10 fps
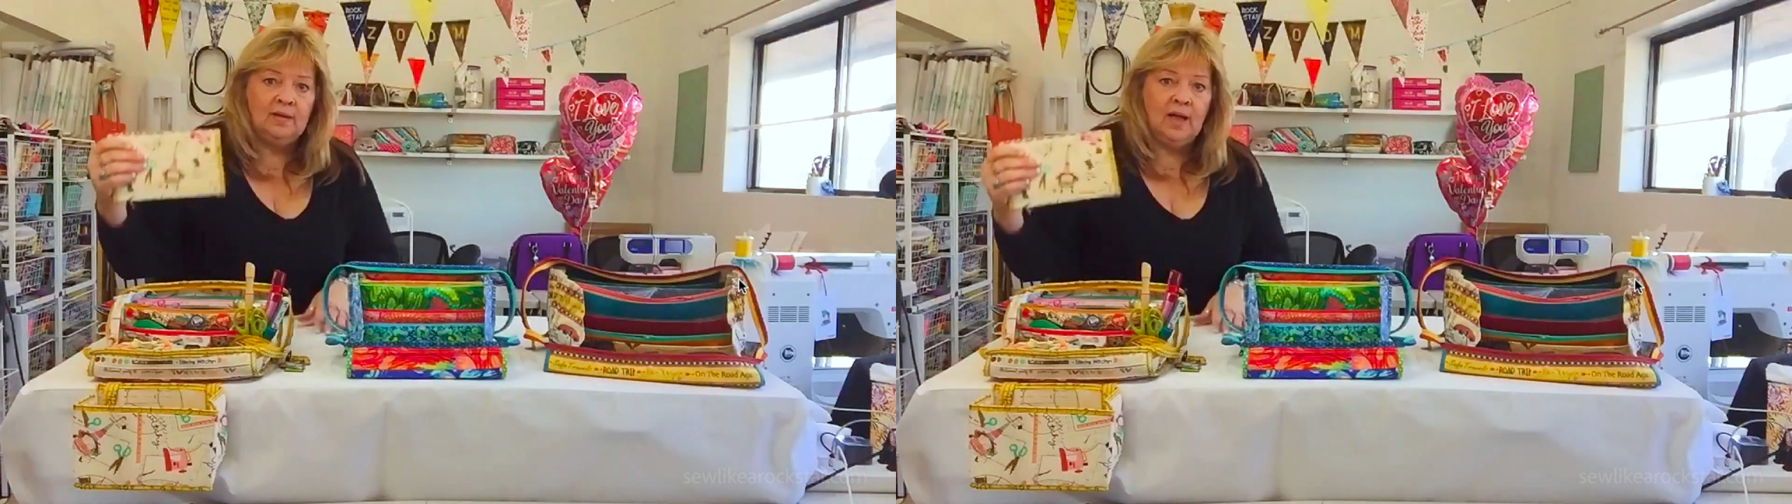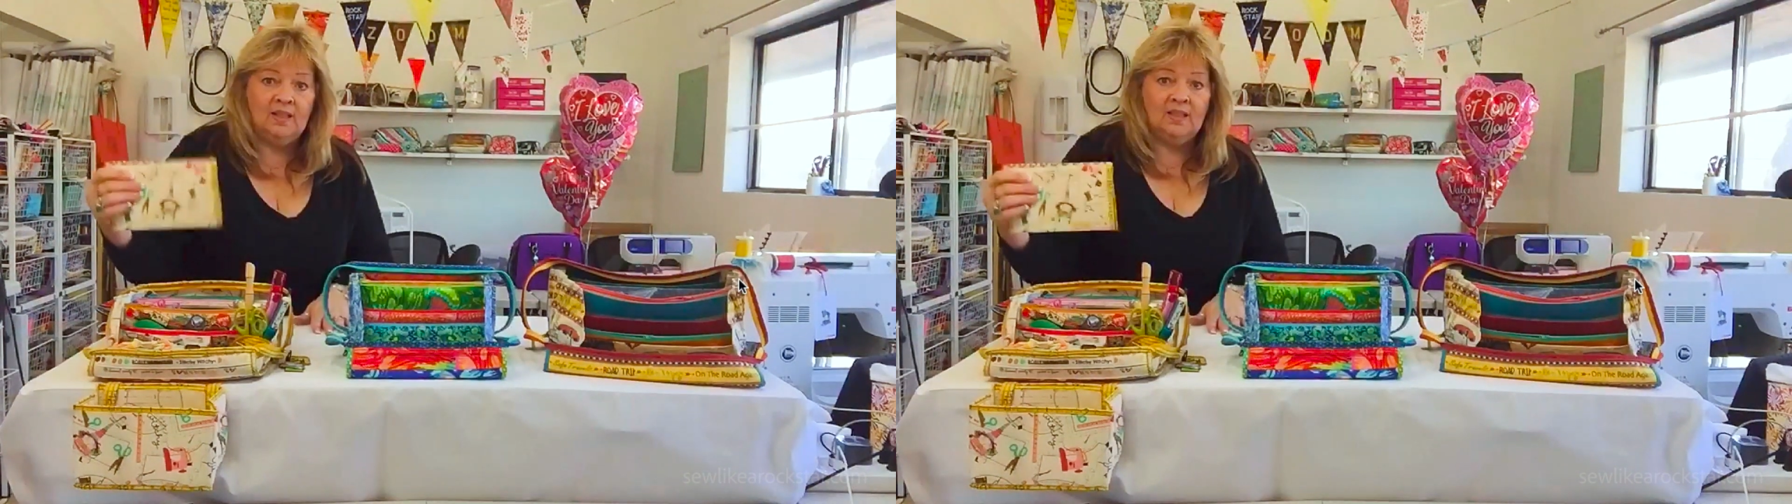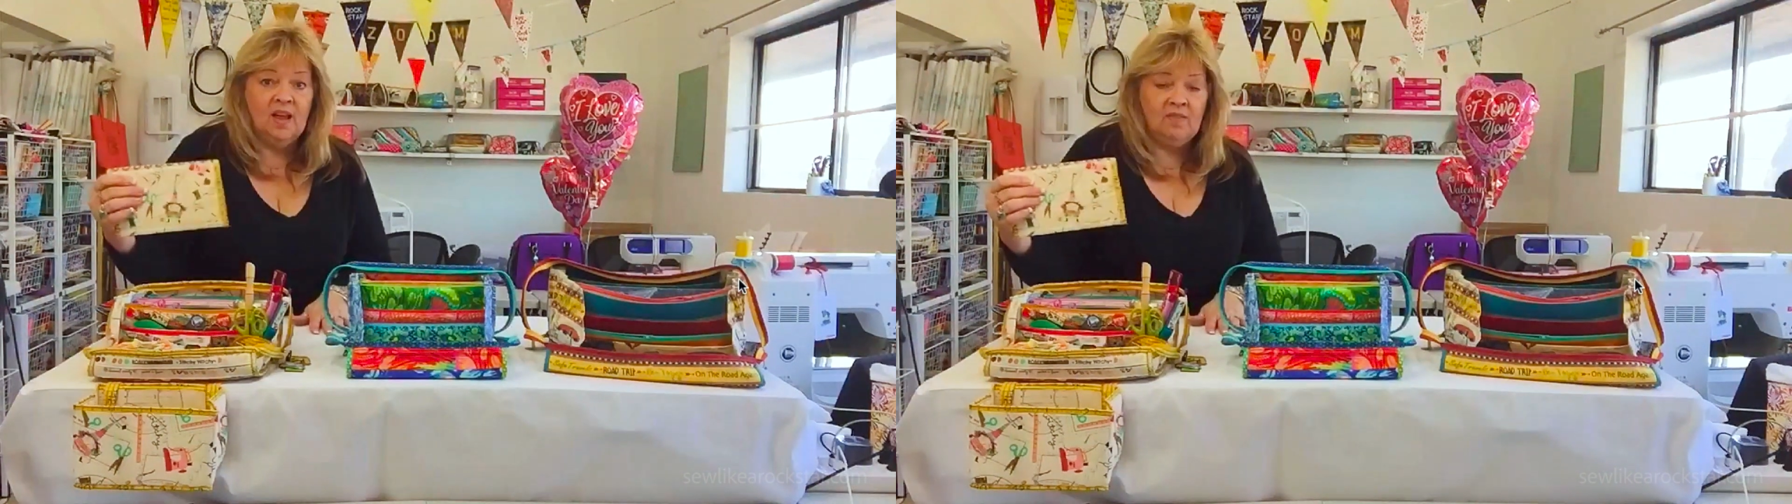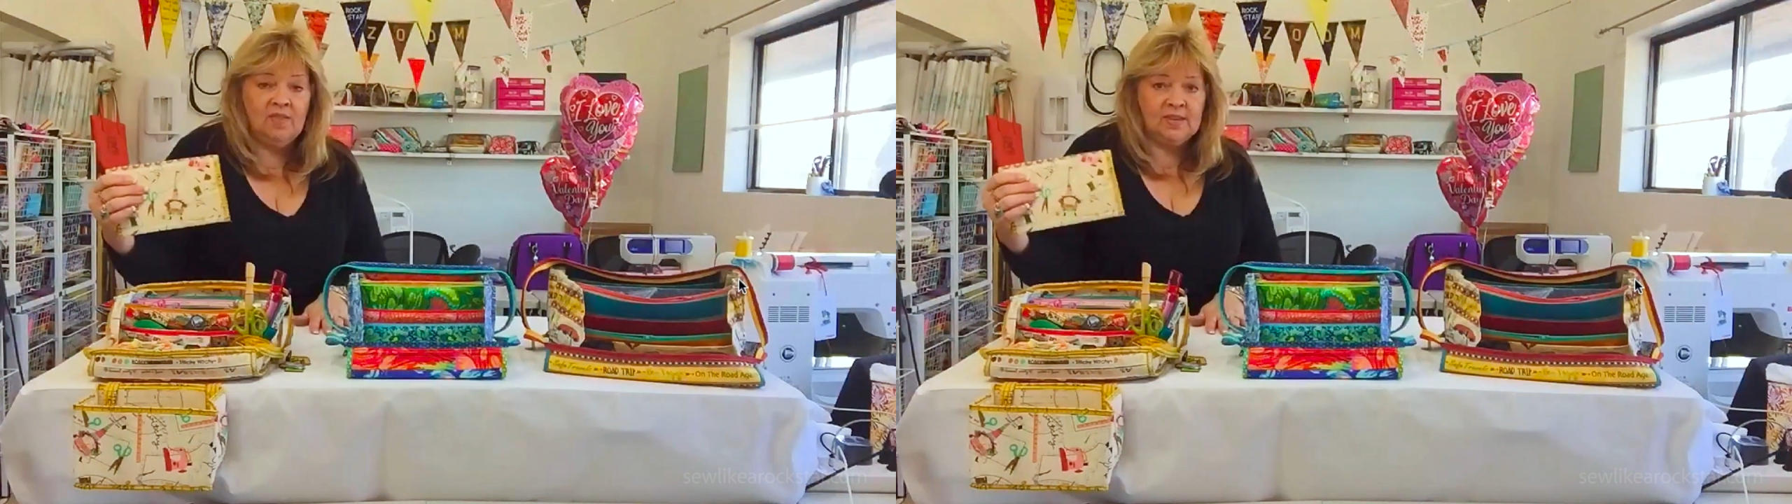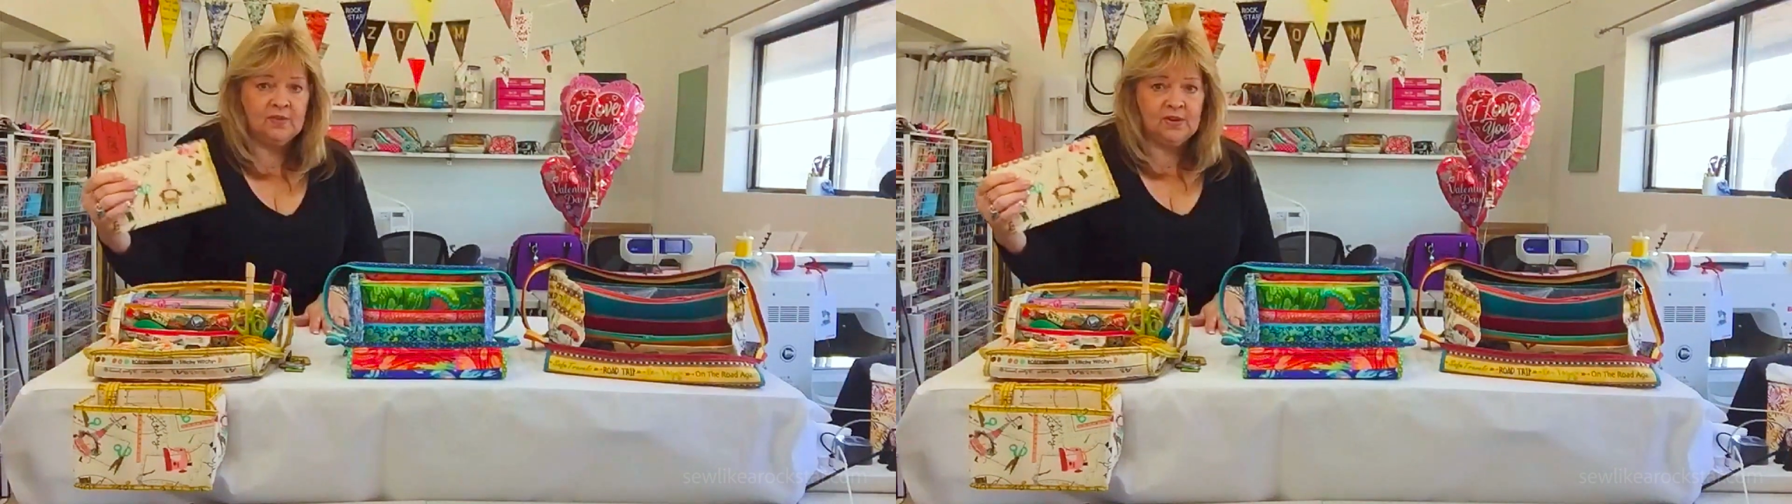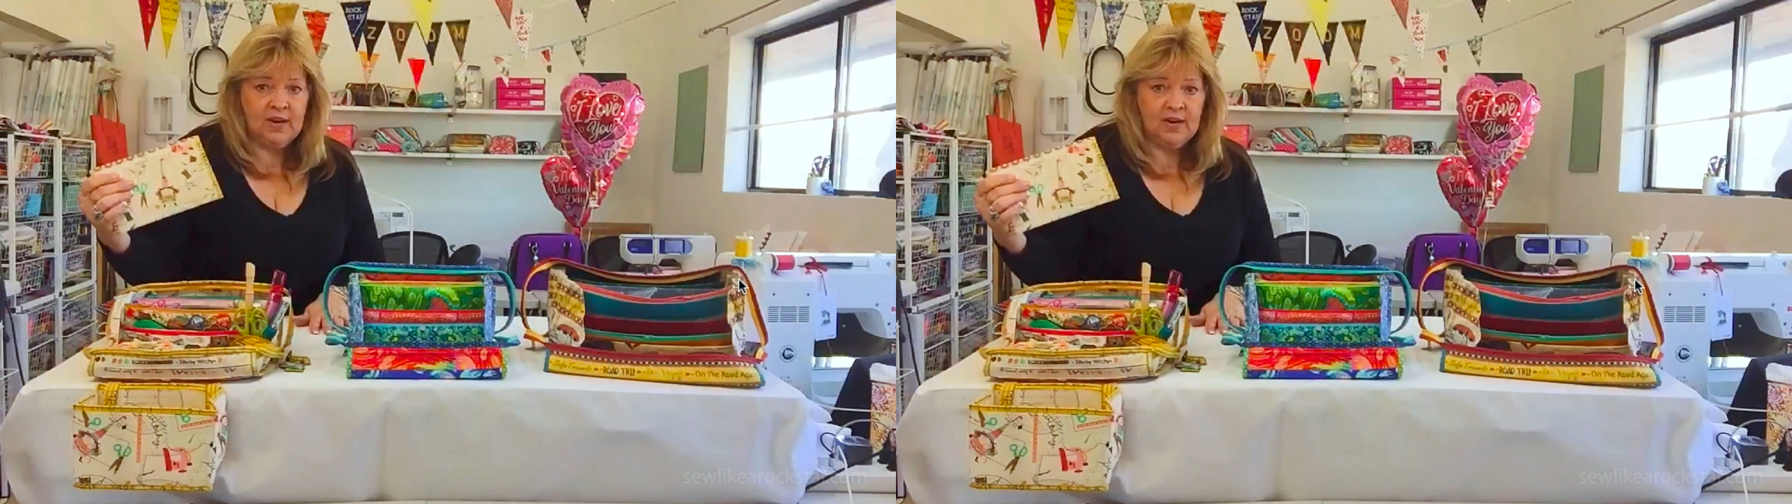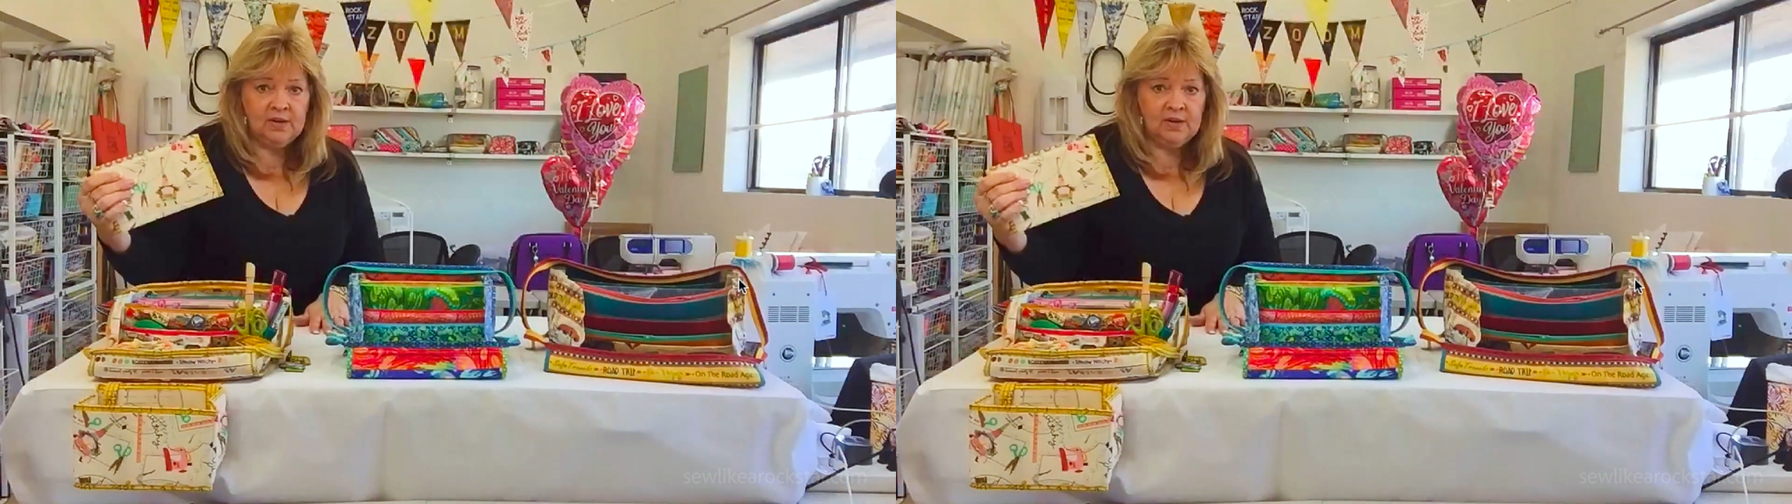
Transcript: I love this for taking